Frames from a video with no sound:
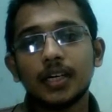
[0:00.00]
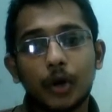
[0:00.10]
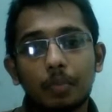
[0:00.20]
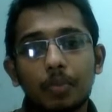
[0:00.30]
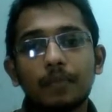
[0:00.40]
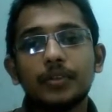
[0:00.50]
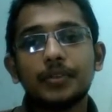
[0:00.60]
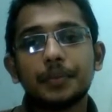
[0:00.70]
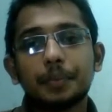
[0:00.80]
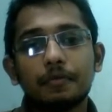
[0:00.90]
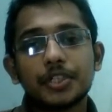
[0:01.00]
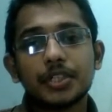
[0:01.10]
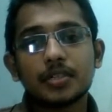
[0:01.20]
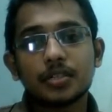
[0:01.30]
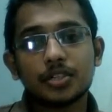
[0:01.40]
problem with the
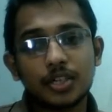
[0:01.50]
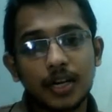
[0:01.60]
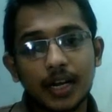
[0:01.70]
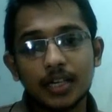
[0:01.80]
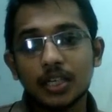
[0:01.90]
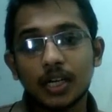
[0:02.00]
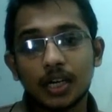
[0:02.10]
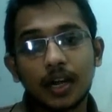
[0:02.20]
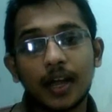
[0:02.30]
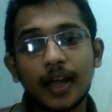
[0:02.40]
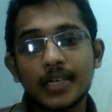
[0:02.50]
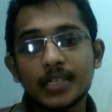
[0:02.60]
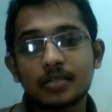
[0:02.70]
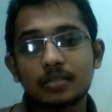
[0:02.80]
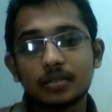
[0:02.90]
provision, Shreya Singhal
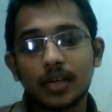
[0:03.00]
case,